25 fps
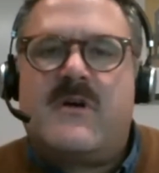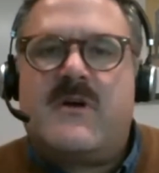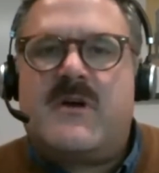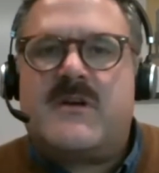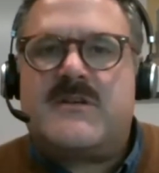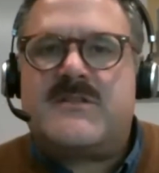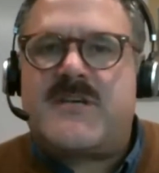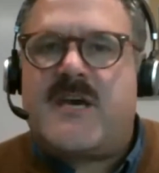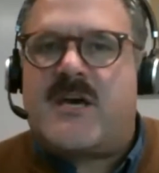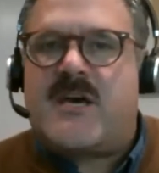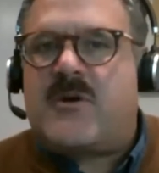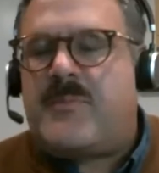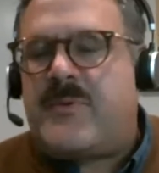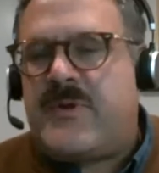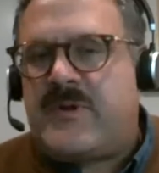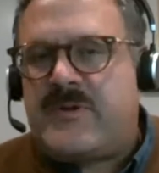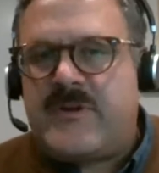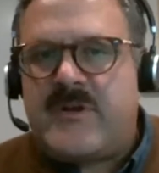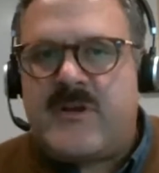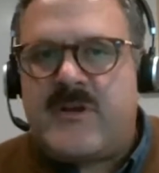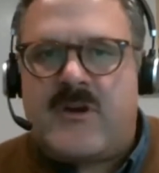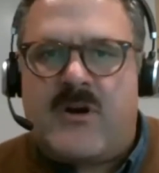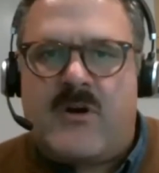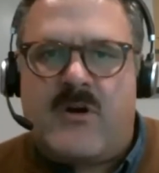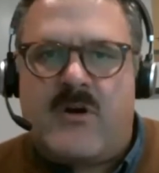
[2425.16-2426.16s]
Seattle
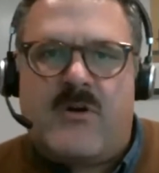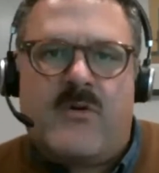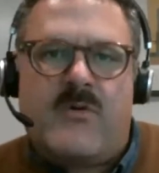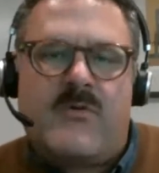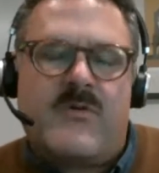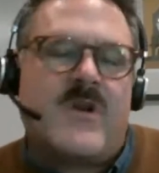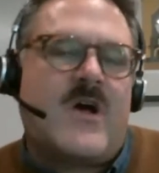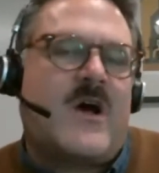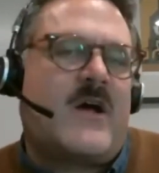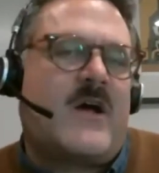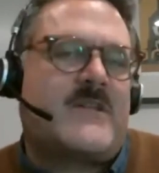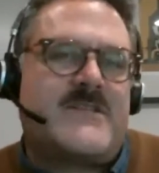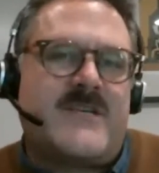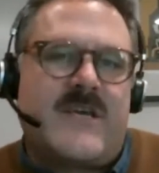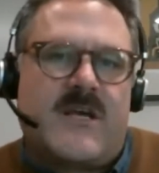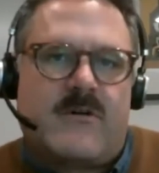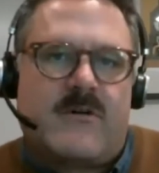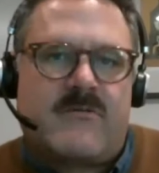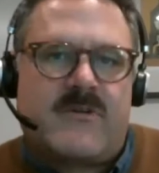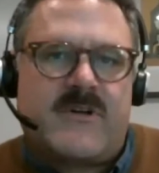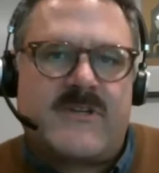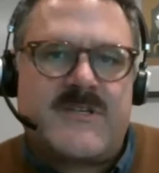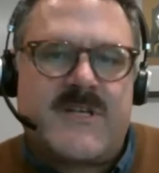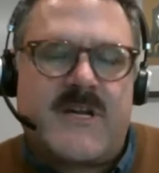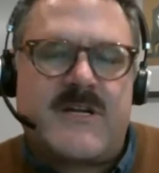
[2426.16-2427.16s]
Building Code, not Seattle
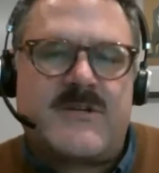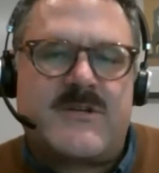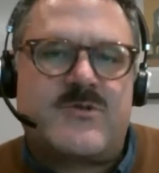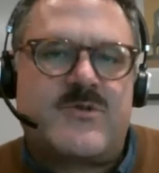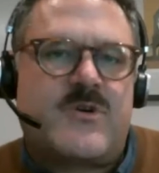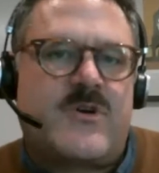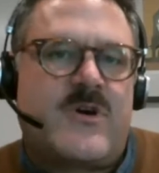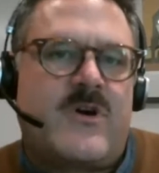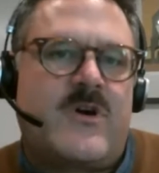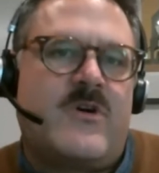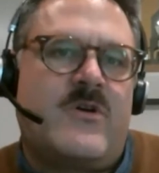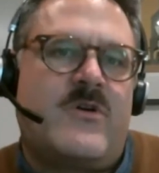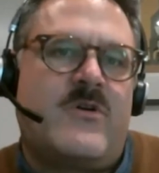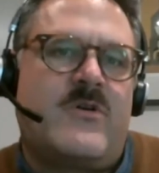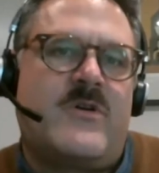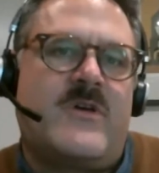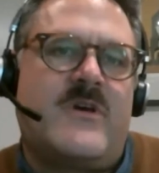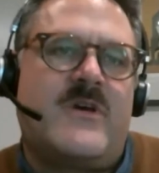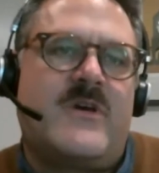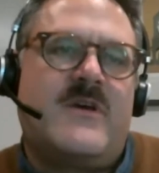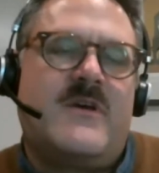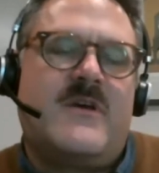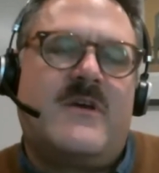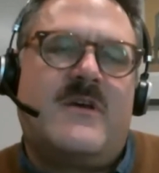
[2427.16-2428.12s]
Residential Code.